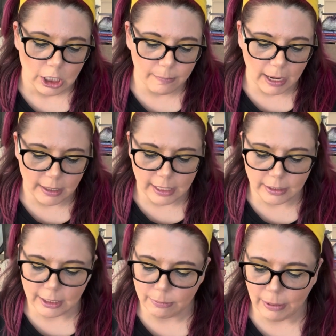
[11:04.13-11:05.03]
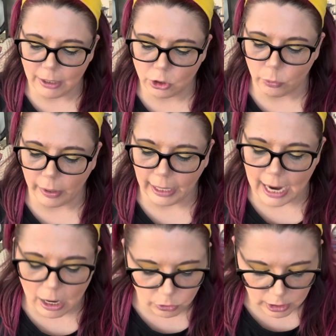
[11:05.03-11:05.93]
You may need to speak to a
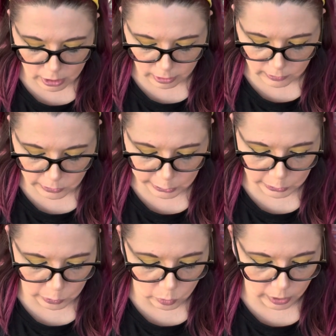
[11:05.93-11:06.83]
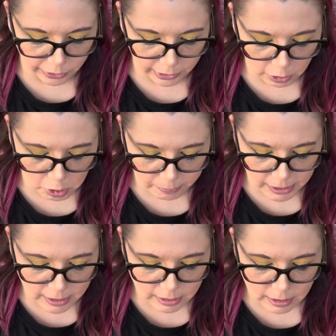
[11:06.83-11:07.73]
counselor or a
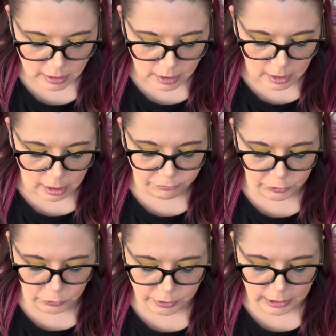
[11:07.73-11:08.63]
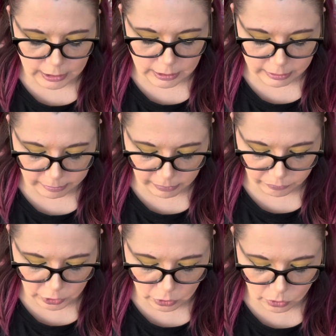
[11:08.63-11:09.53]
therapist. It feels like some
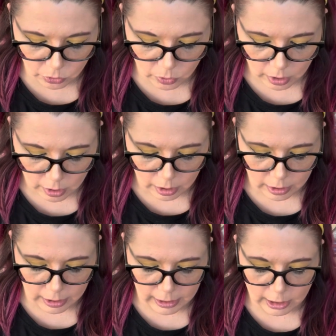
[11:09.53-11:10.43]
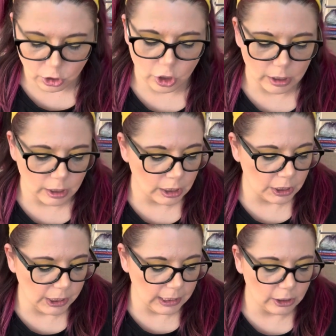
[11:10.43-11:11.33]
of you uh, just
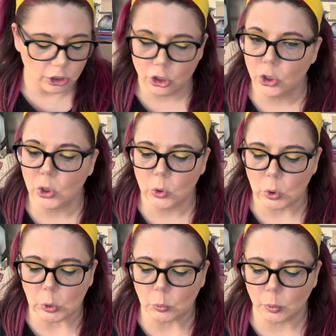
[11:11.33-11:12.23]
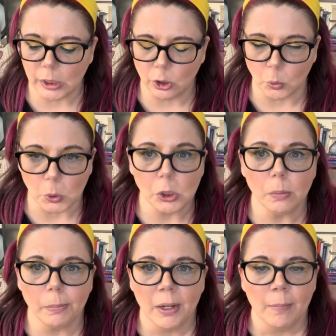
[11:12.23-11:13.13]
need to regroup.